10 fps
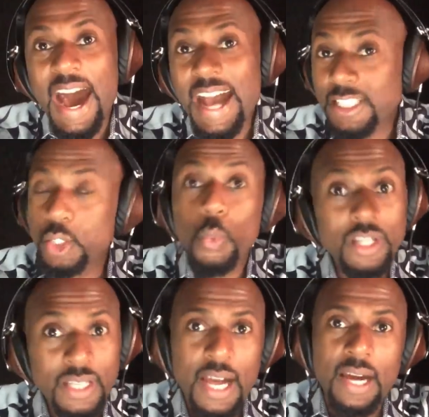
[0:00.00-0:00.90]
I
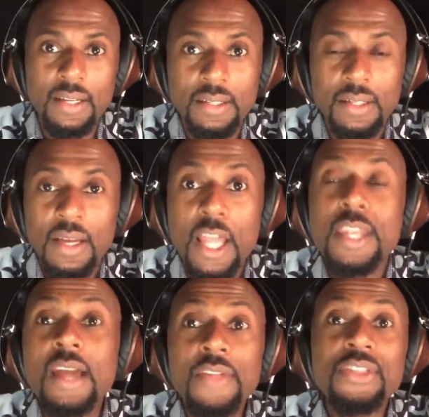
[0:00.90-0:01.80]
swear to God,
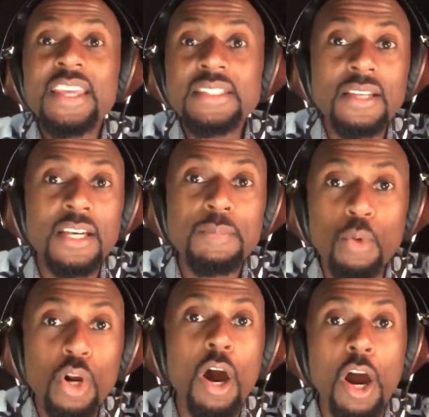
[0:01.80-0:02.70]
nothing has done
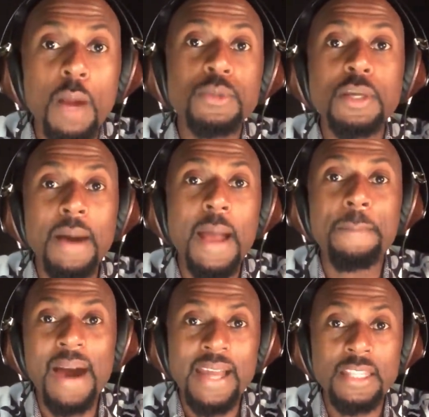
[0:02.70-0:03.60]
more harm to my
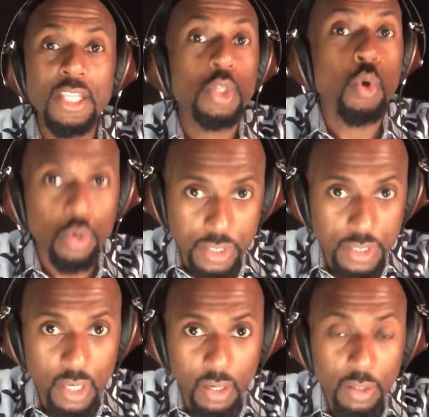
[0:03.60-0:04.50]
body than
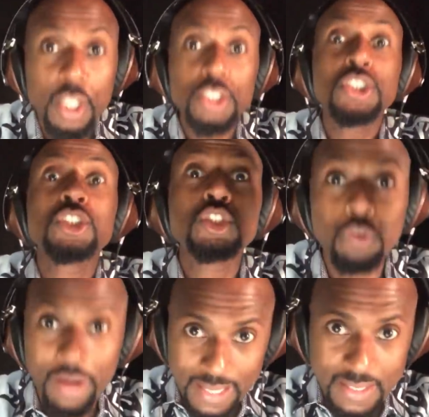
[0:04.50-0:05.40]
cortisol,
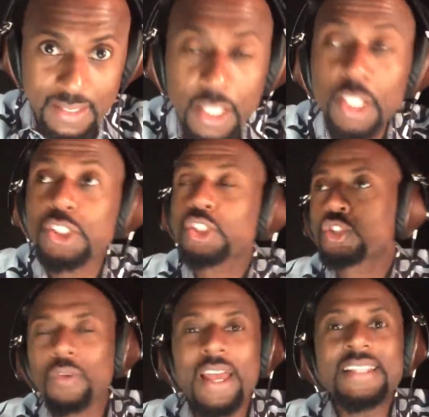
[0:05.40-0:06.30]
stress
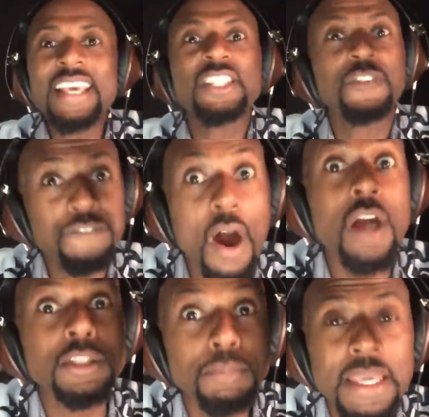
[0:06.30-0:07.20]
Stress has
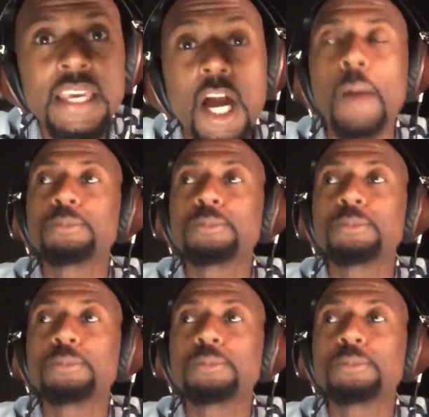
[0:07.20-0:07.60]
fucked me